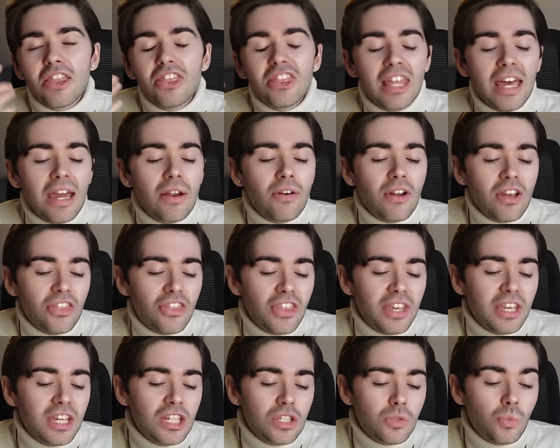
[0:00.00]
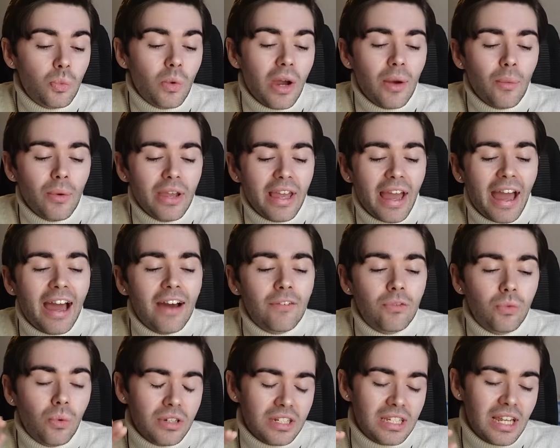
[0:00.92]
And there, I think, is where we
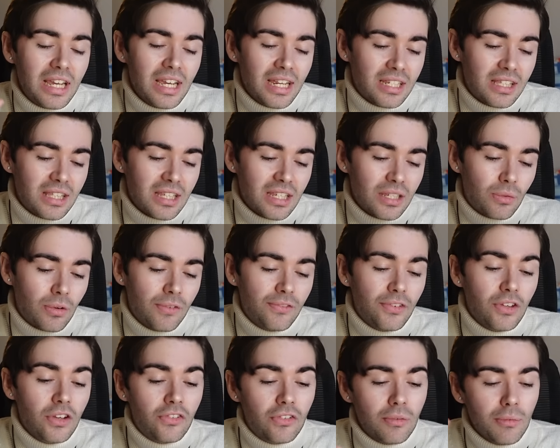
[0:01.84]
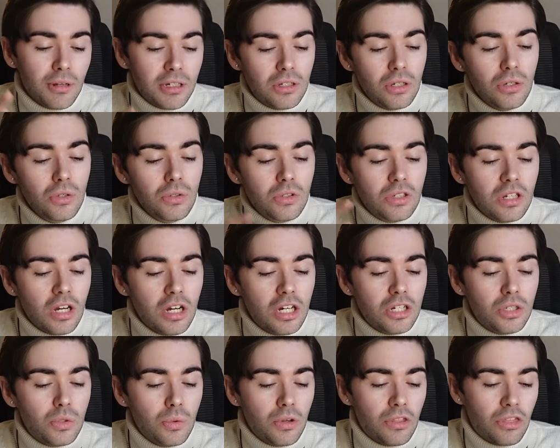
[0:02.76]
have what takes this review from a
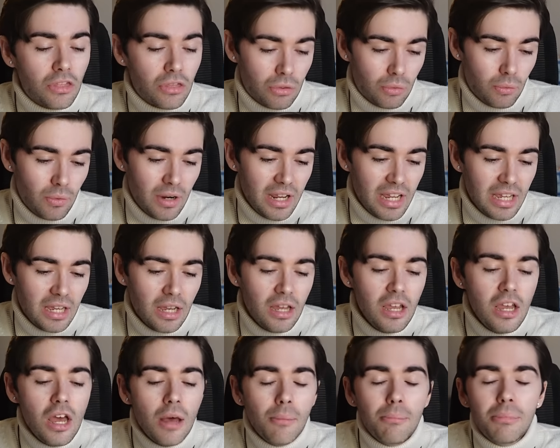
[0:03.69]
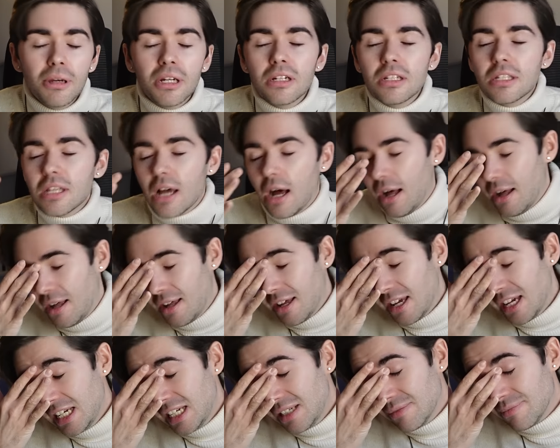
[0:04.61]
2-star to a 3, because
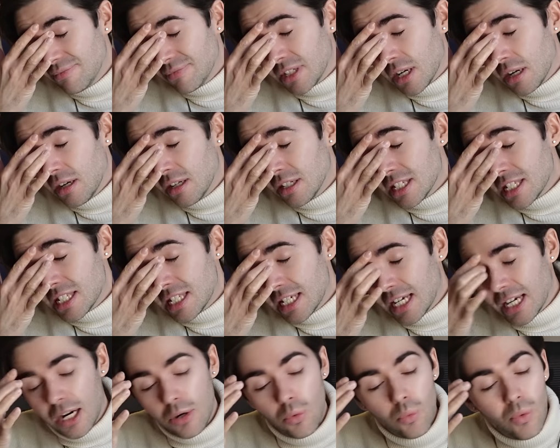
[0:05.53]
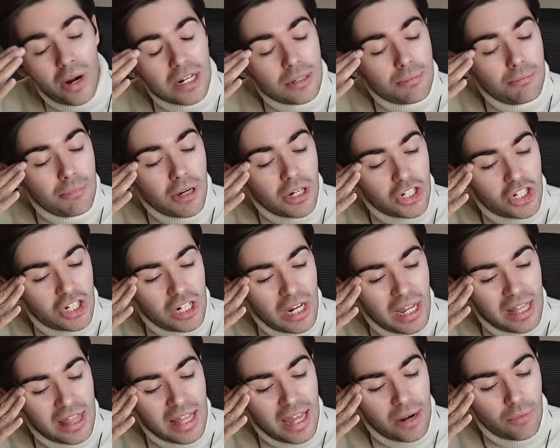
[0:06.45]
I can't say I read much
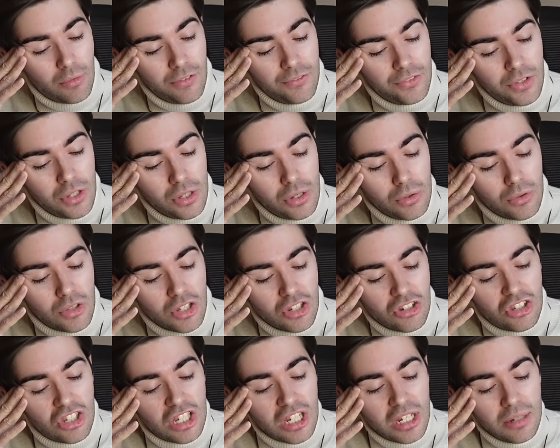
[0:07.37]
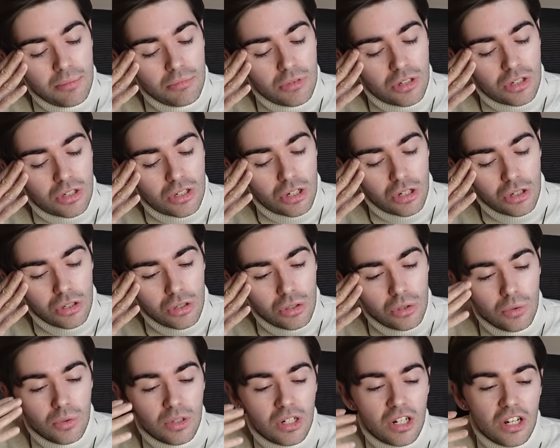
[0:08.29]
in that review that seemed
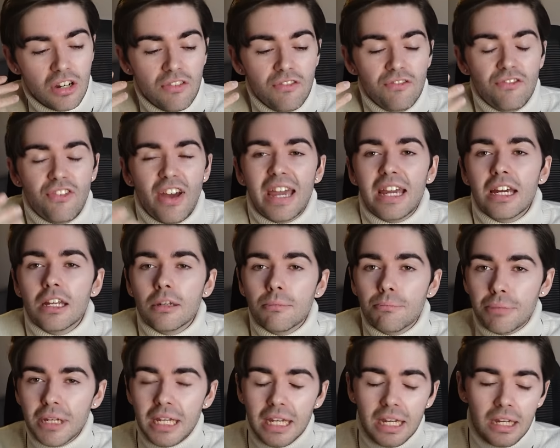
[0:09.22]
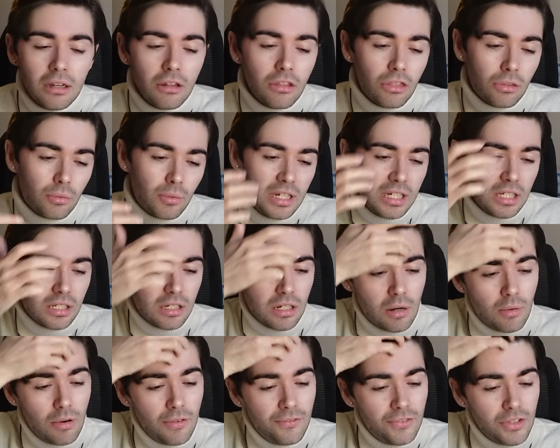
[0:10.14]
to convey it being a
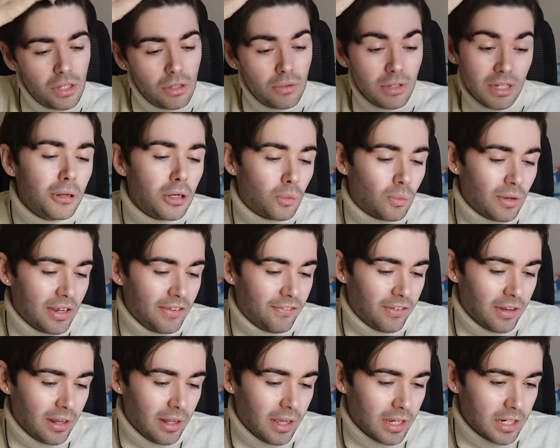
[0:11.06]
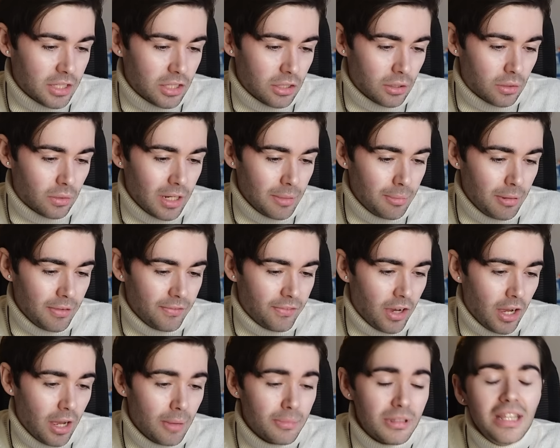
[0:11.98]
3-star review, but Arifa likes the creepy
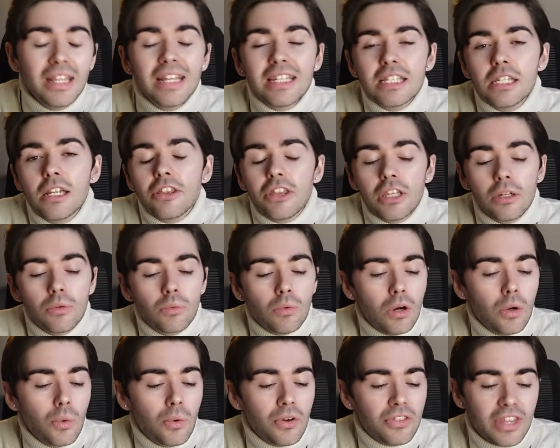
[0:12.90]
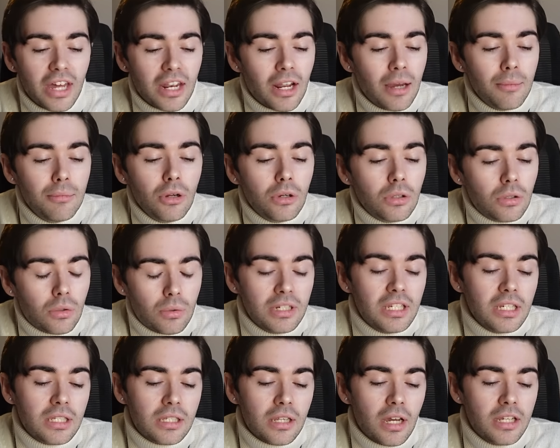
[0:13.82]
vibes. And there's nothing wrong with that. I'm not
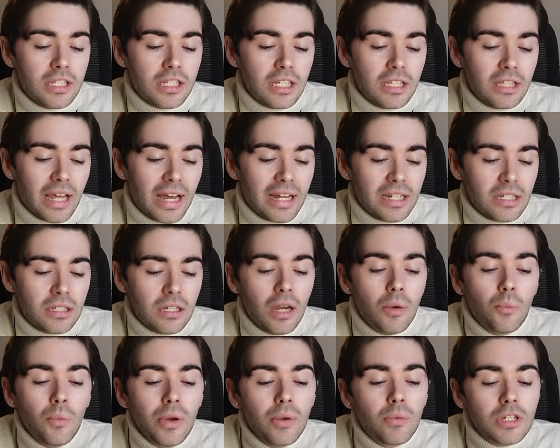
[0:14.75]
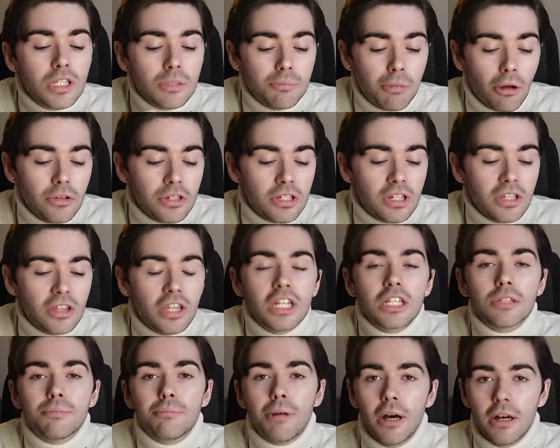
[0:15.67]
criticising that. And we respond to
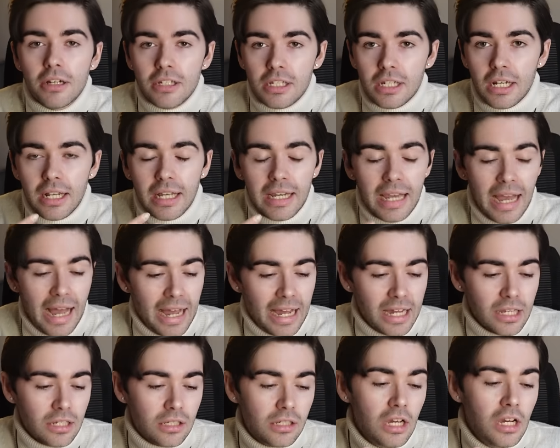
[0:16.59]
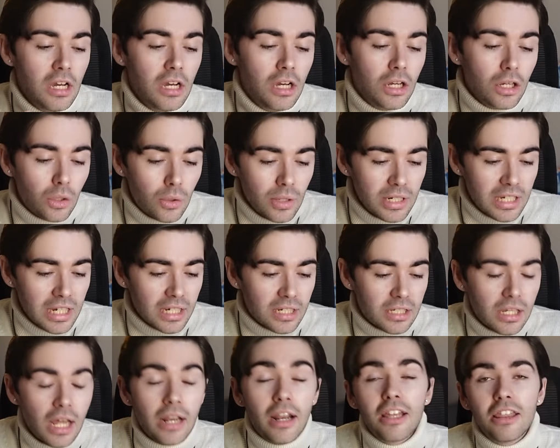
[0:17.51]
things personally as
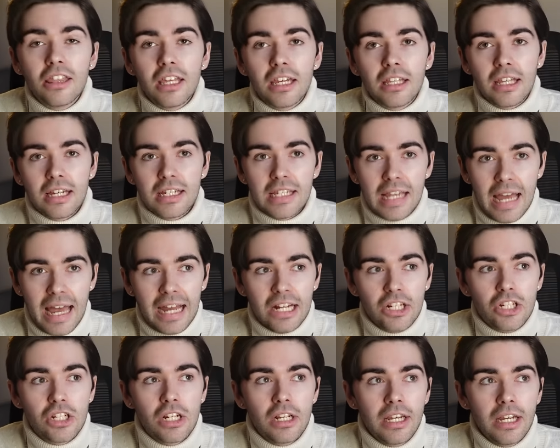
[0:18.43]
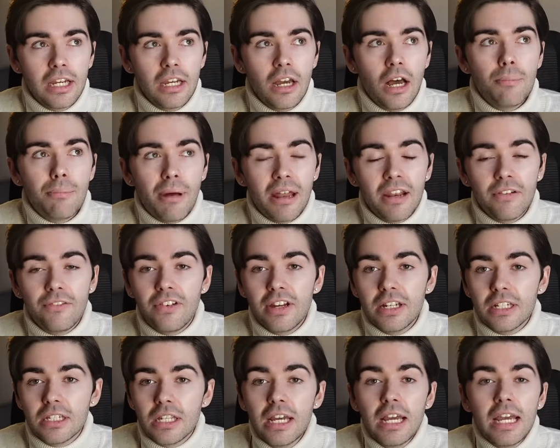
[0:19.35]
critics, and I think there's actually a
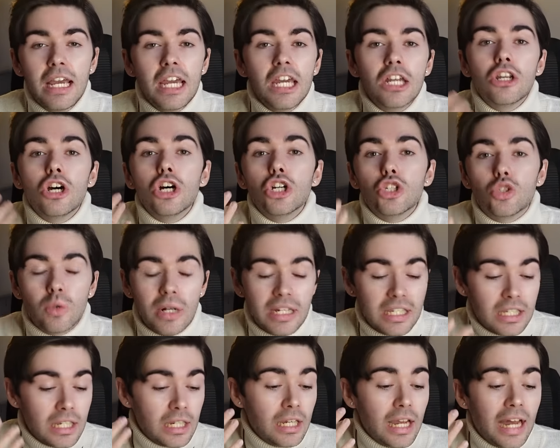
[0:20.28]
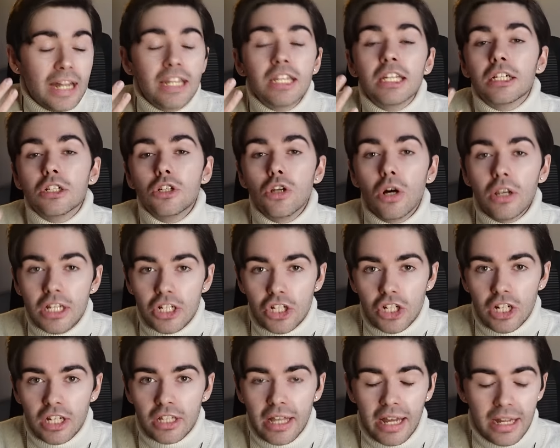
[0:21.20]
benefit in addressing and
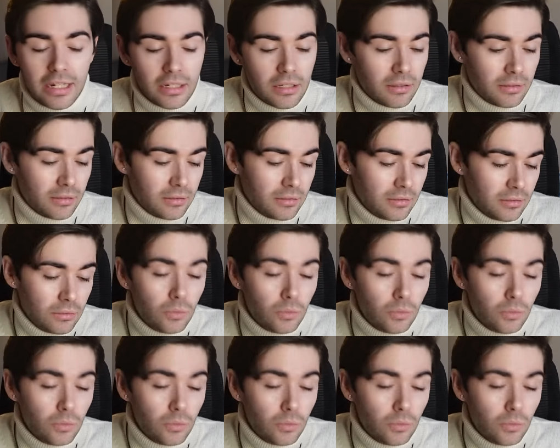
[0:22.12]
acknowledging that.